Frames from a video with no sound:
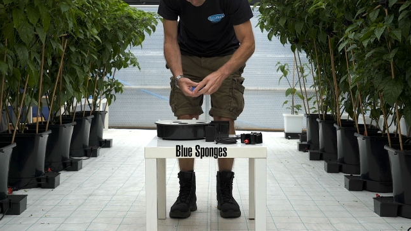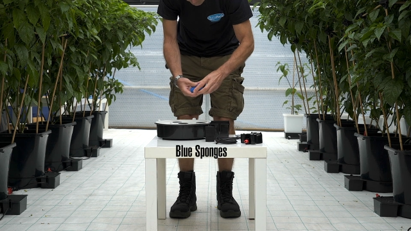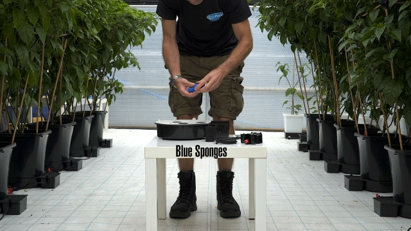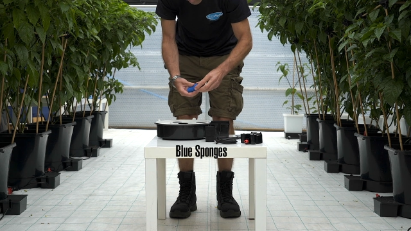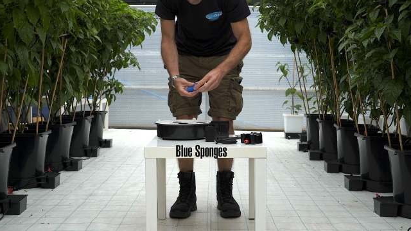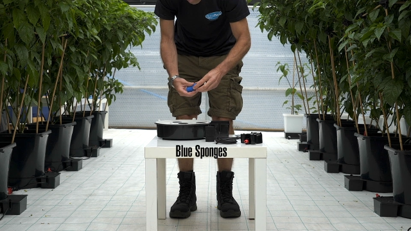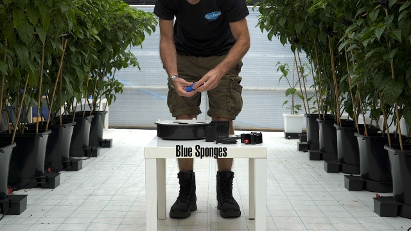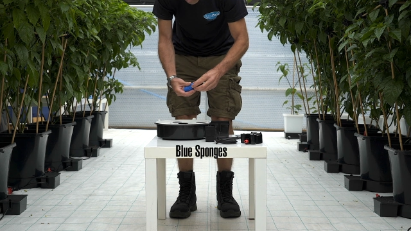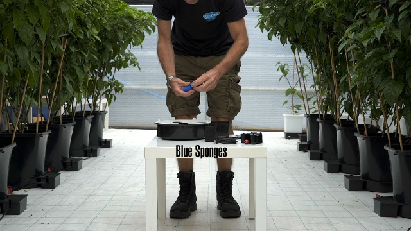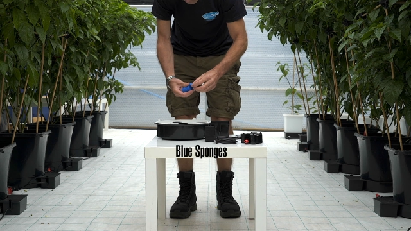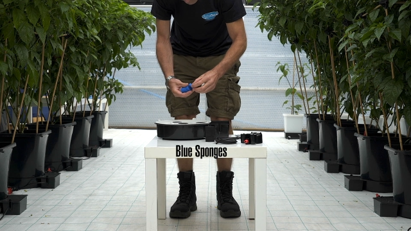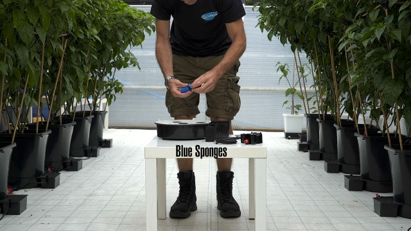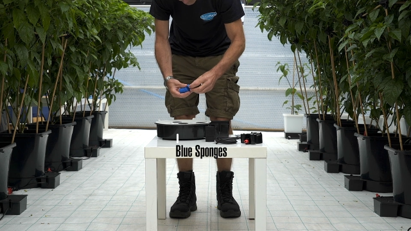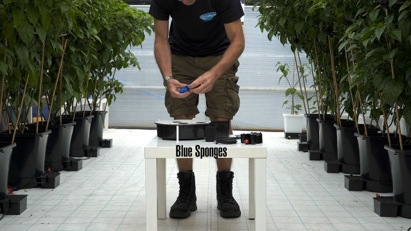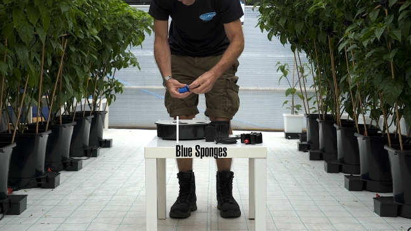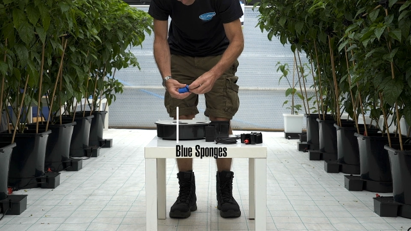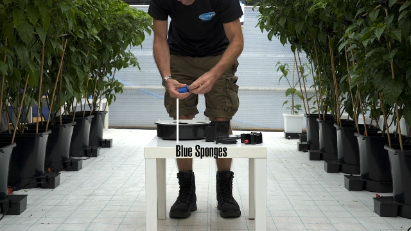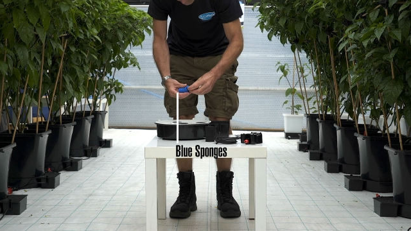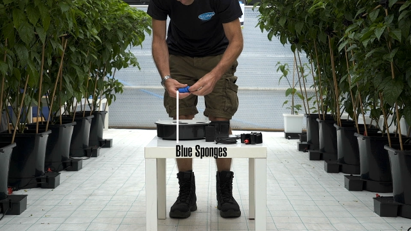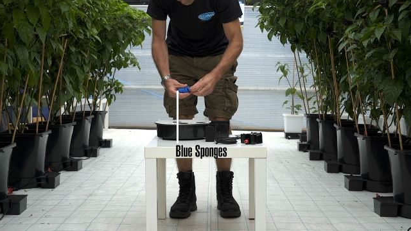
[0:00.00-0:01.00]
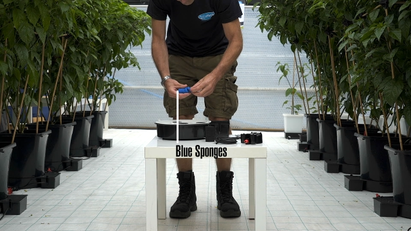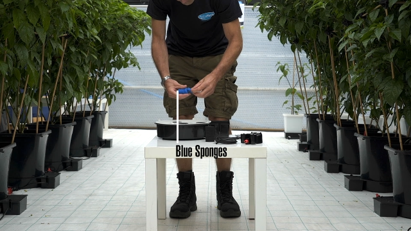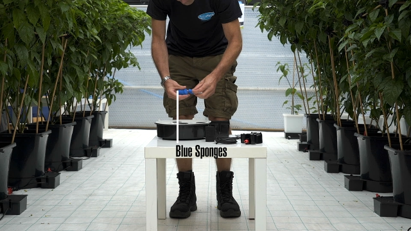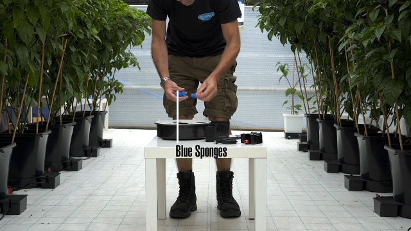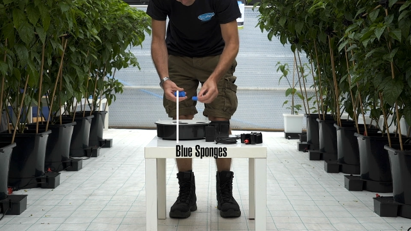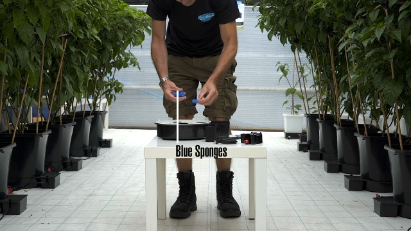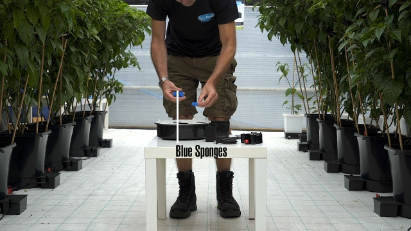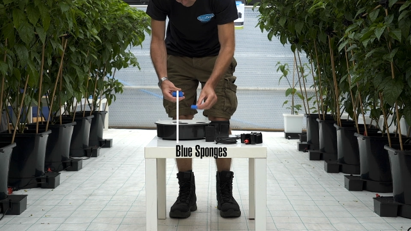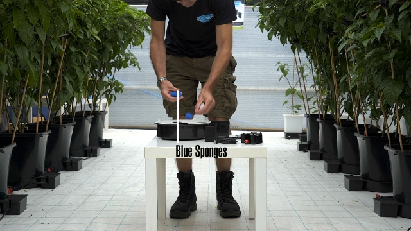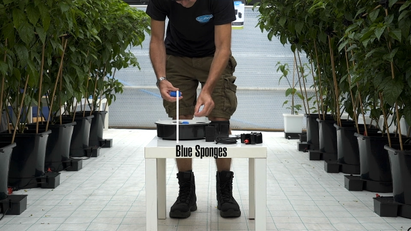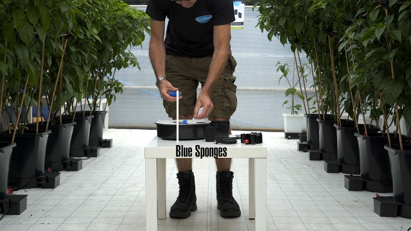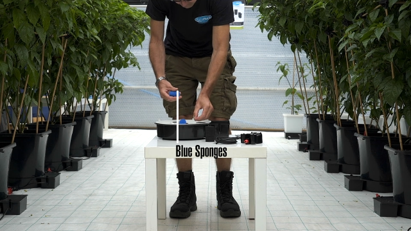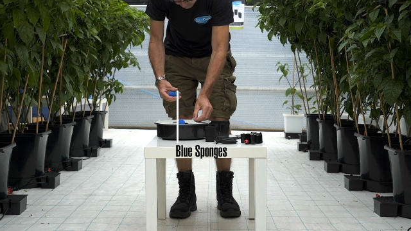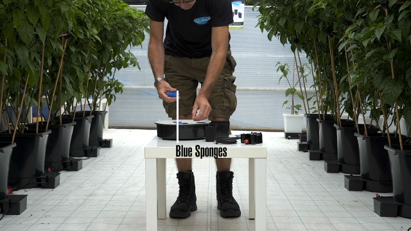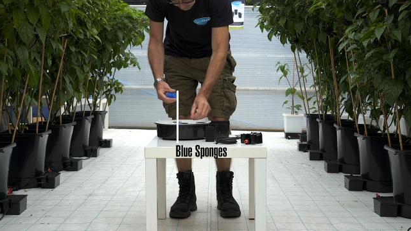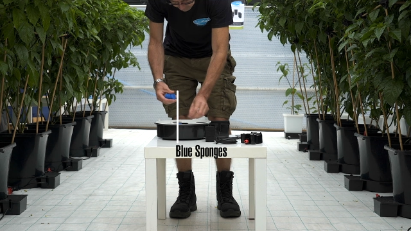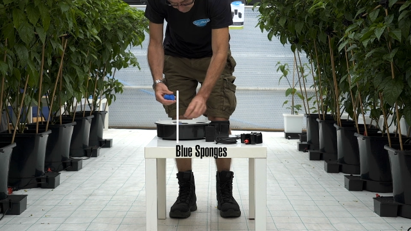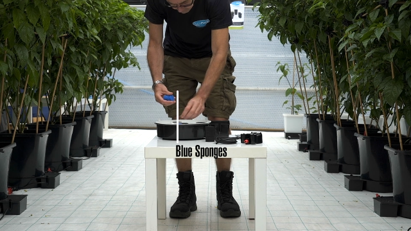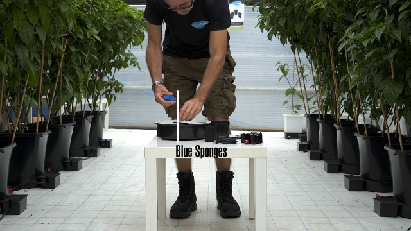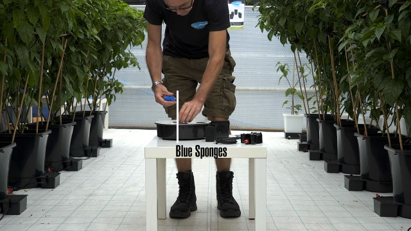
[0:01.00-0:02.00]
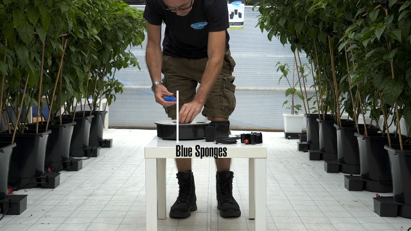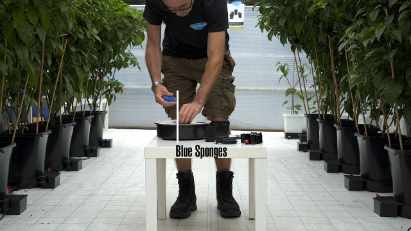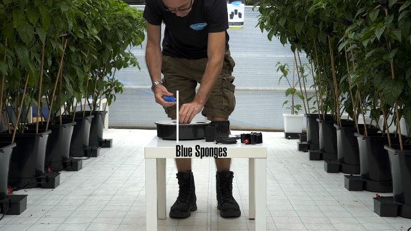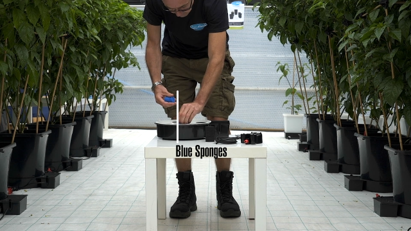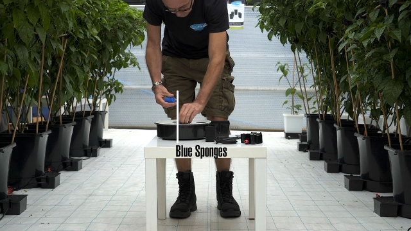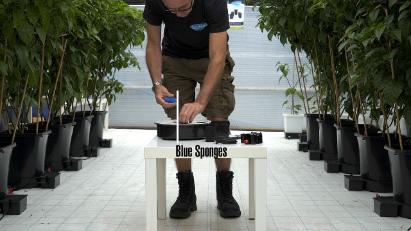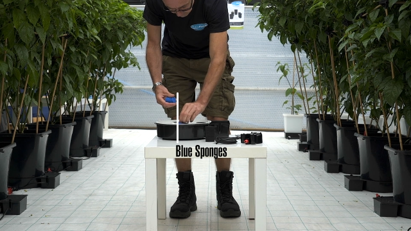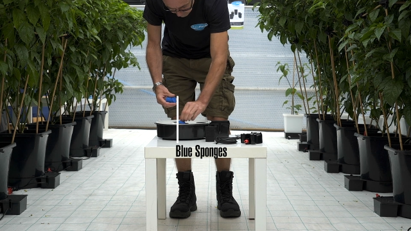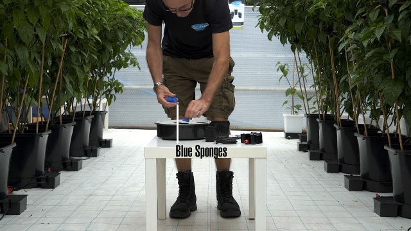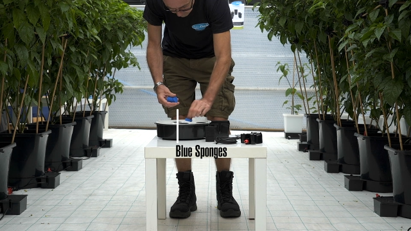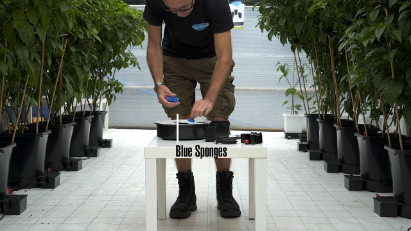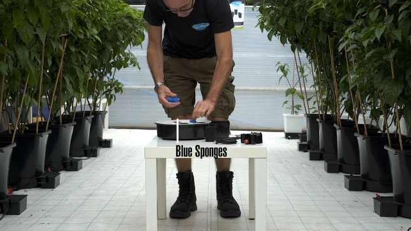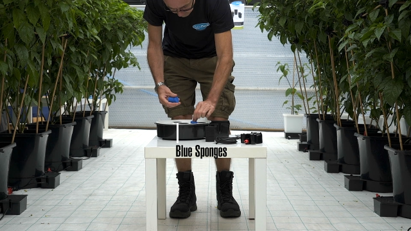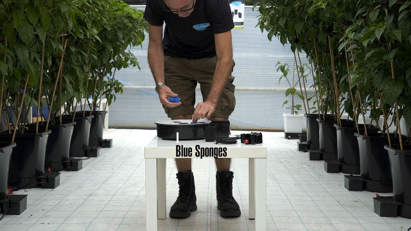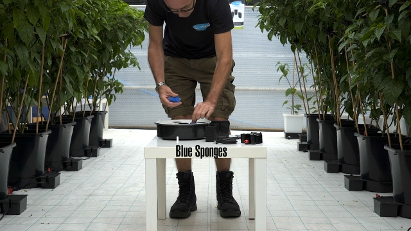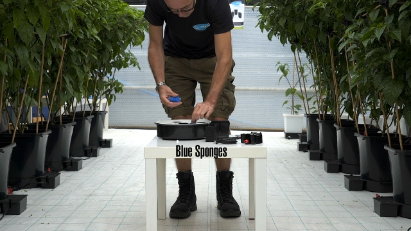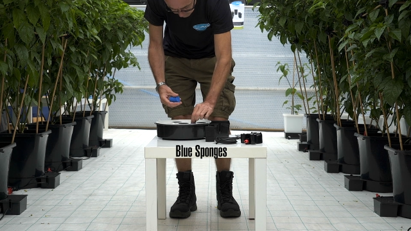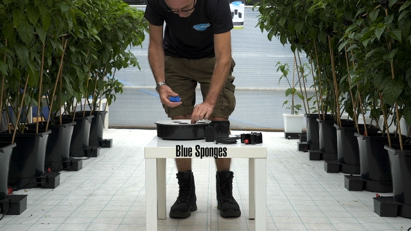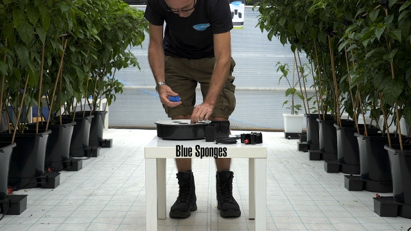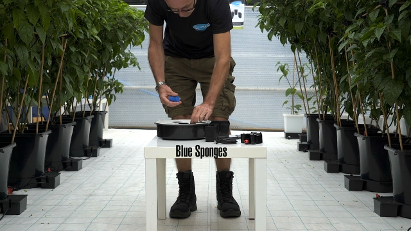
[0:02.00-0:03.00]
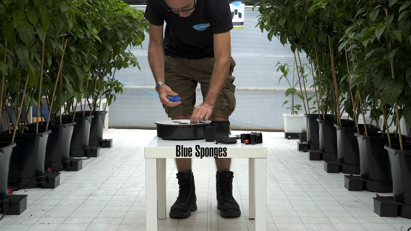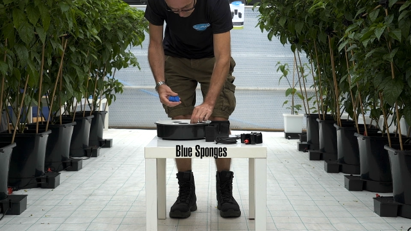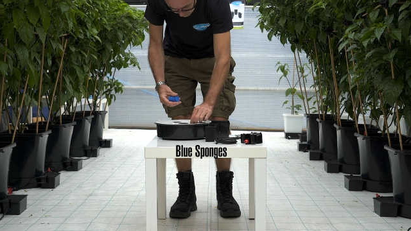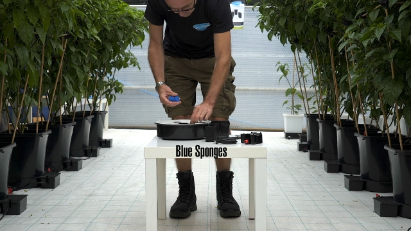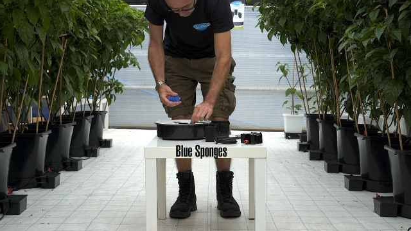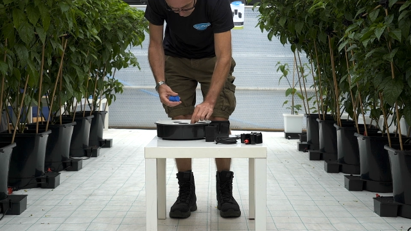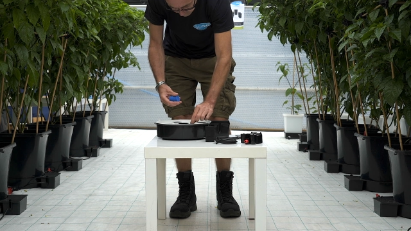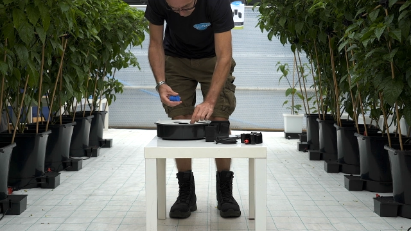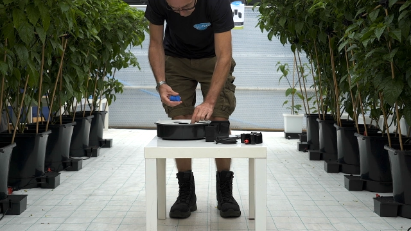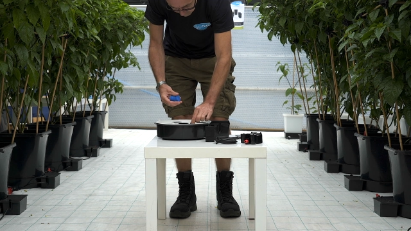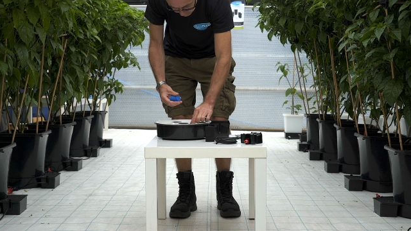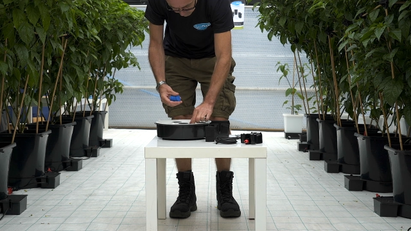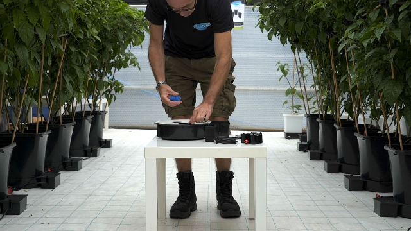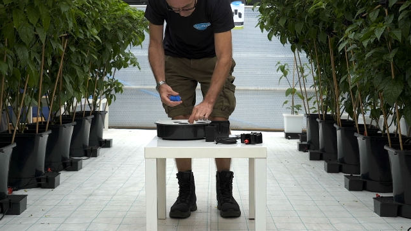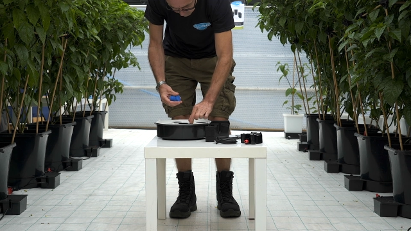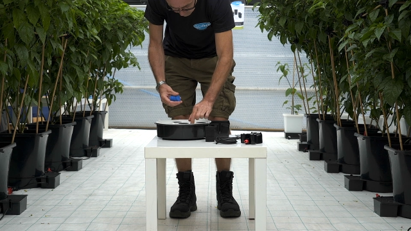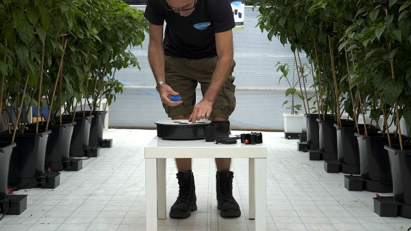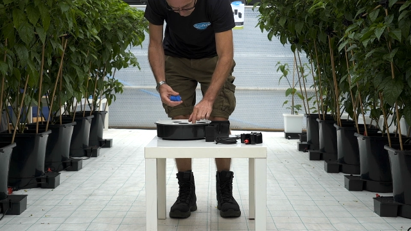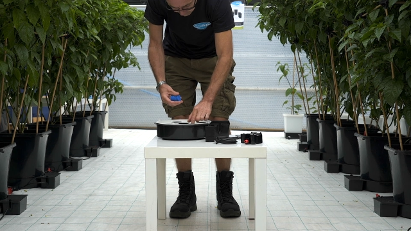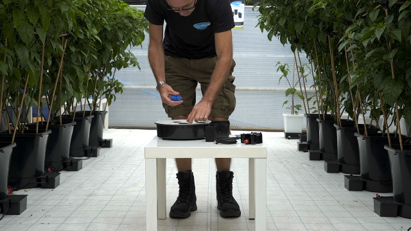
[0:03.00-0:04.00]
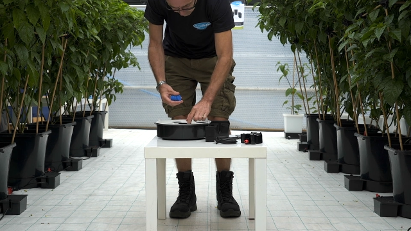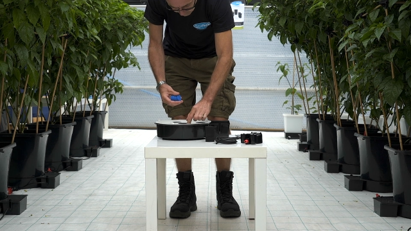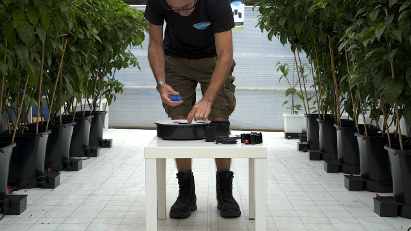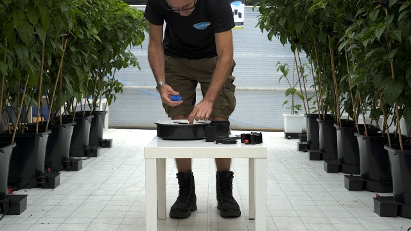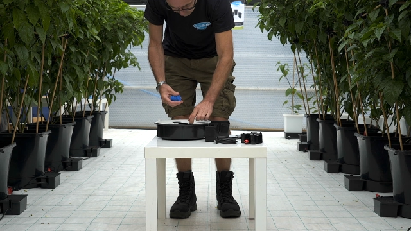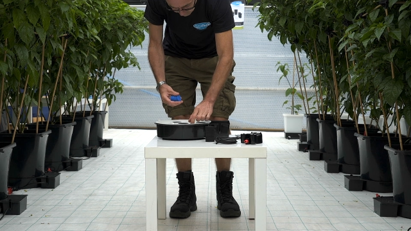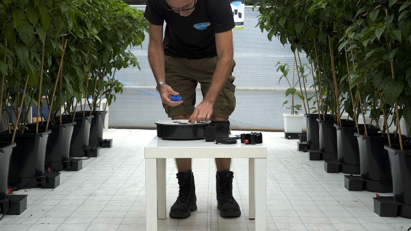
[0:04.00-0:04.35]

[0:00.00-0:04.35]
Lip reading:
(no speaker visible)